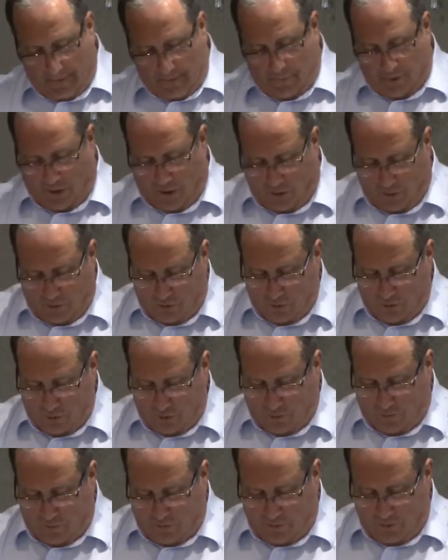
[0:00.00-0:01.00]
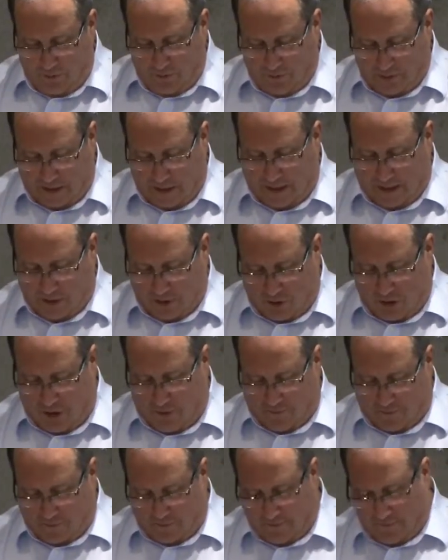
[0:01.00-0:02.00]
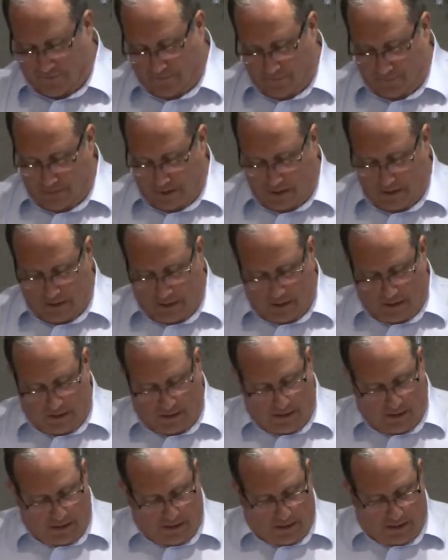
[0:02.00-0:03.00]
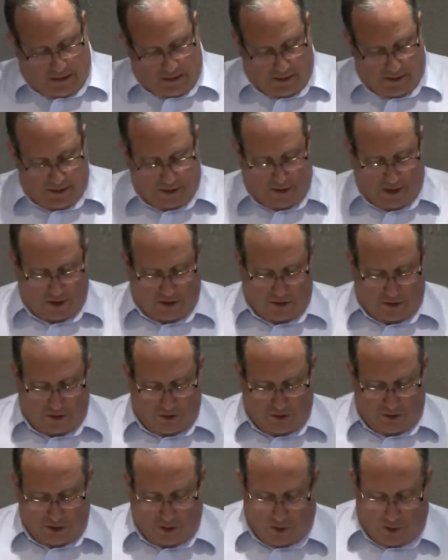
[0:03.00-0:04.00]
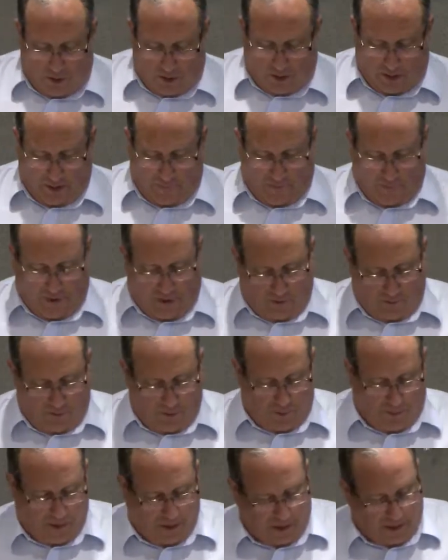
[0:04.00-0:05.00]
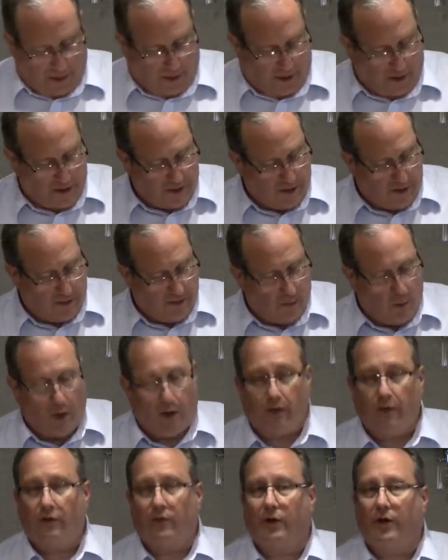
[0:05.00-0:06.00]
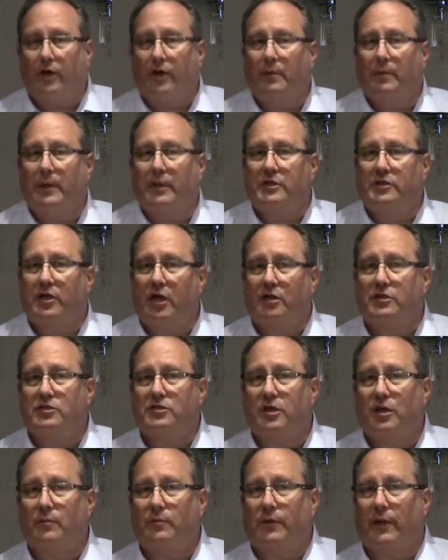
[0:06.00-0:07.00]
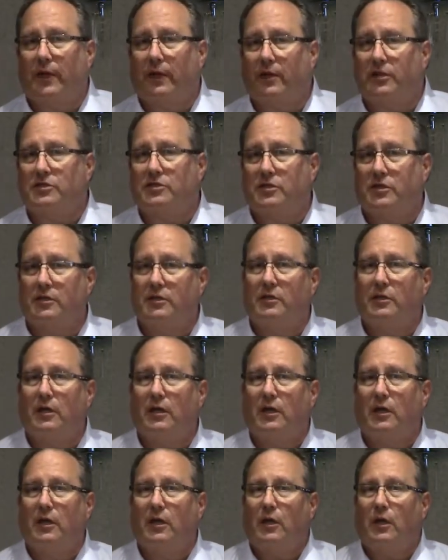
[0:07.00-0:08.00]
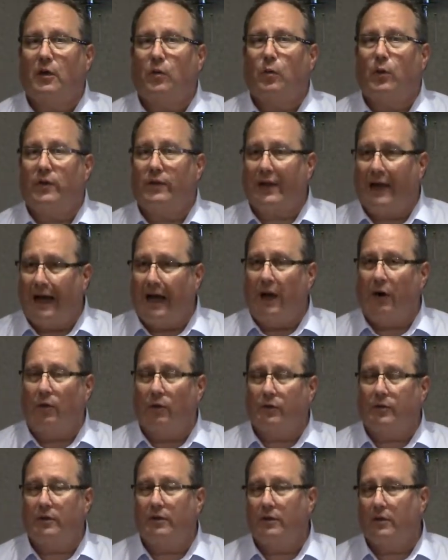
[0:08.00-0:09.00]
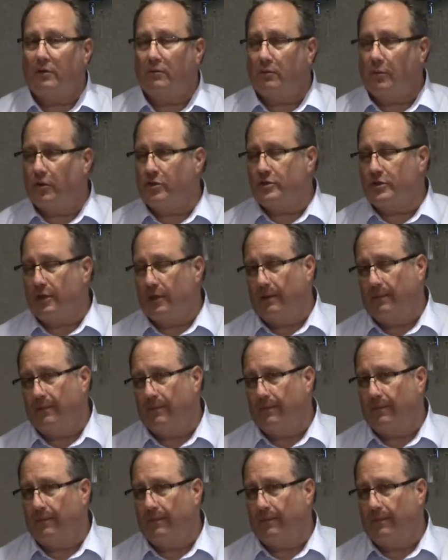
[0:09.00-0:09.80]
But all those who refuse God's offer and instead choose to go on living in rebellion against him, well, they're going to be judged someday, listen, without mercy.